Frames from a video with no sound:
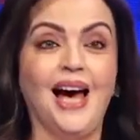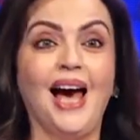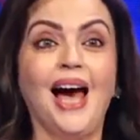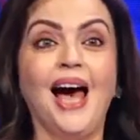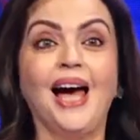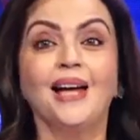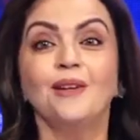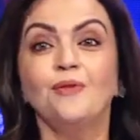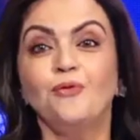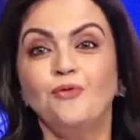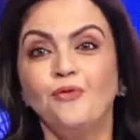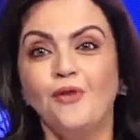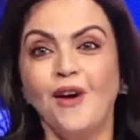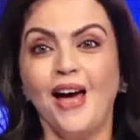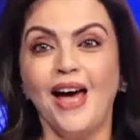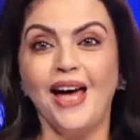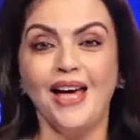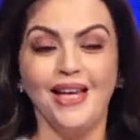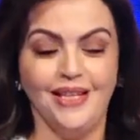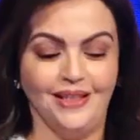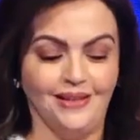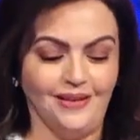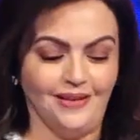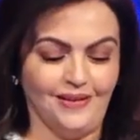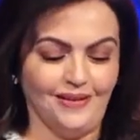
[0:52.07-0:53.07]
and
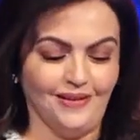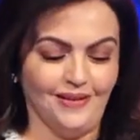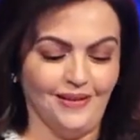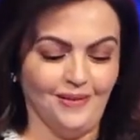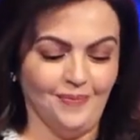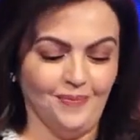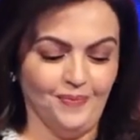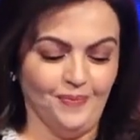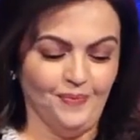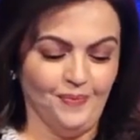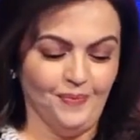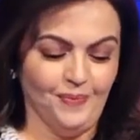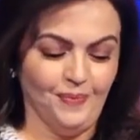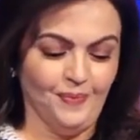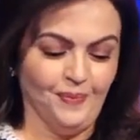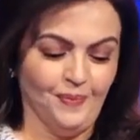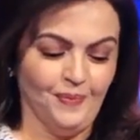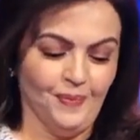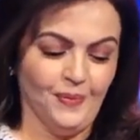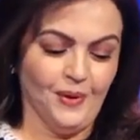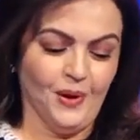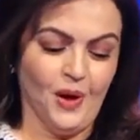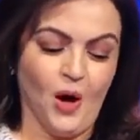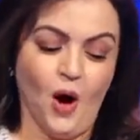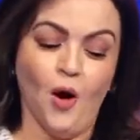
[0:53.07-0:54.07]
fans
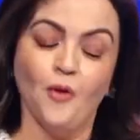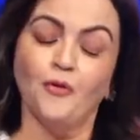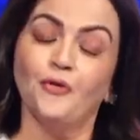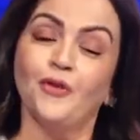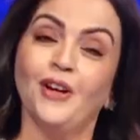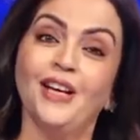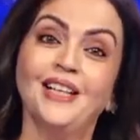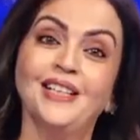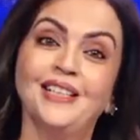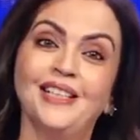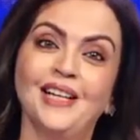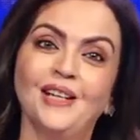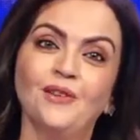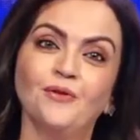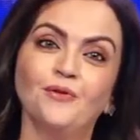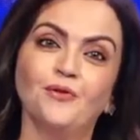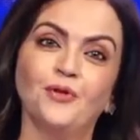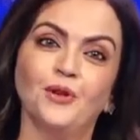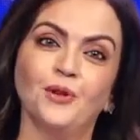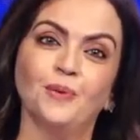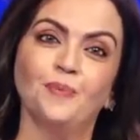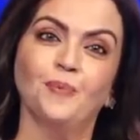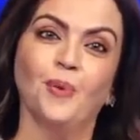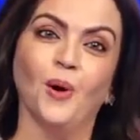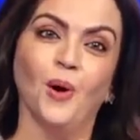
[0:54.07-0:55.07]
of Indian
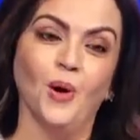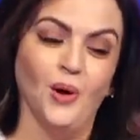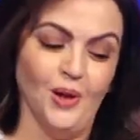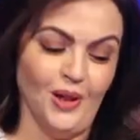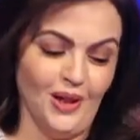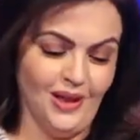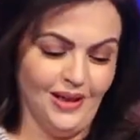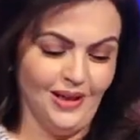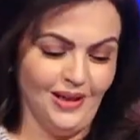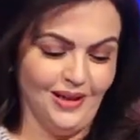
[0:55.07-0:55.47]
football.